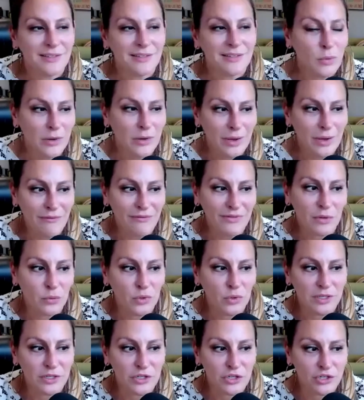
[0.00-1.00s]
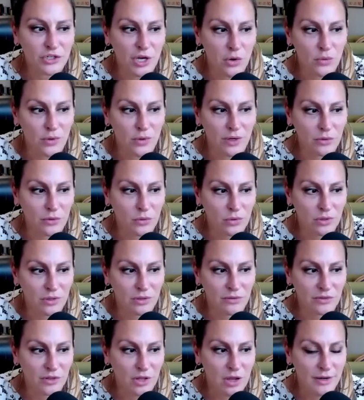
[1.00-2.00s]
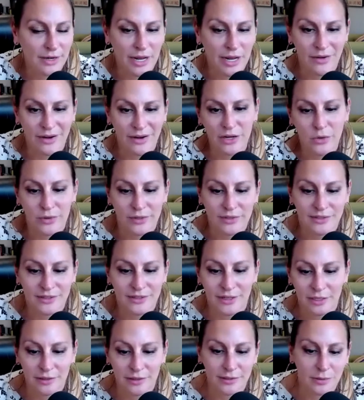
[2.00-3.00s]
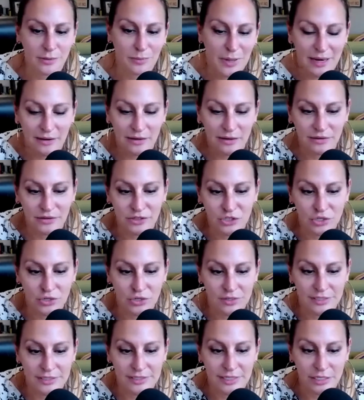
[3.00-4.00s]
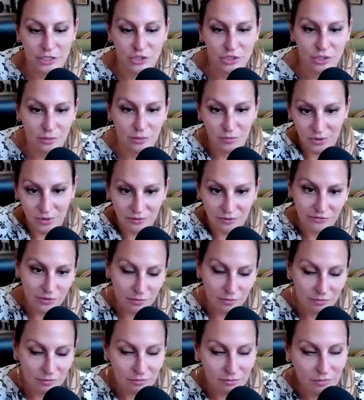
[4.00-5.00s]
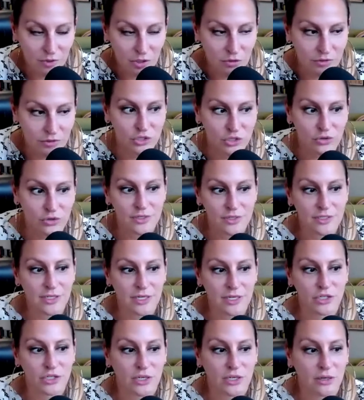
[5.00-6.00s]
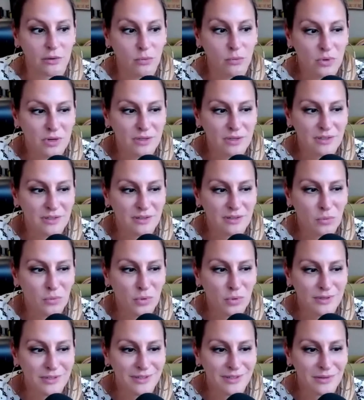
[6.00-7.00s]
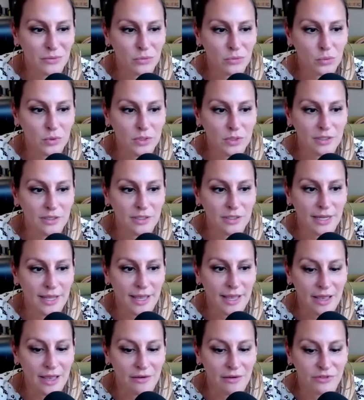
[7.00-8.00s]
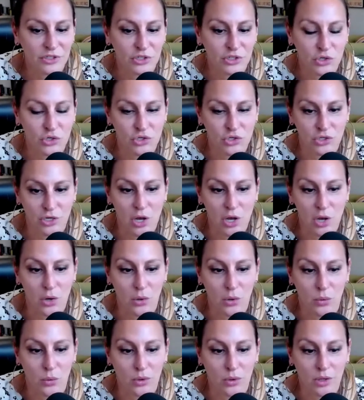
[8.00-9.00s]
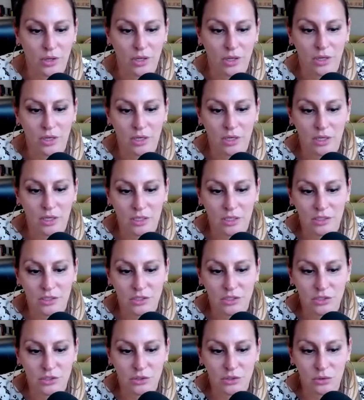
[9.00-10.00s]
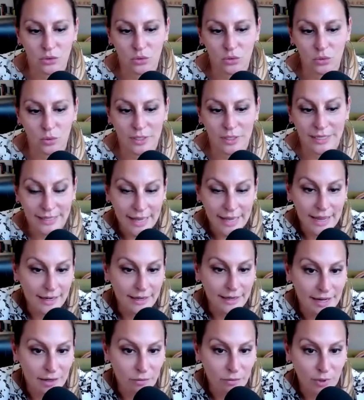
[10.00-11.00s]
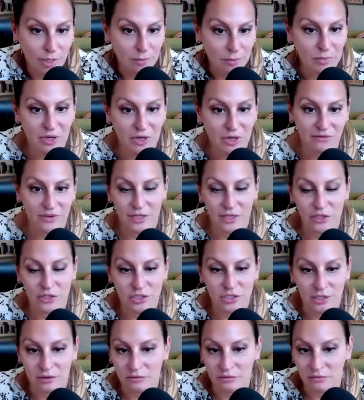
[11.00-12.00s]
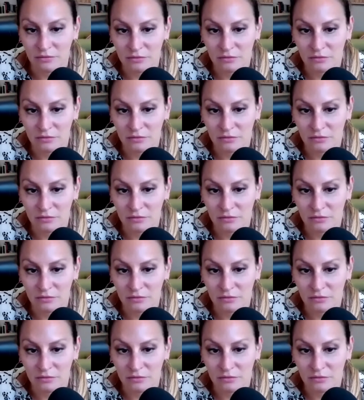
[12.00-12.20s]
what do you have to really show in a court of law now? I know it's going to depend on the jurisdiction, but from your jurisdiction, what do you really have to show to get a rape conviction?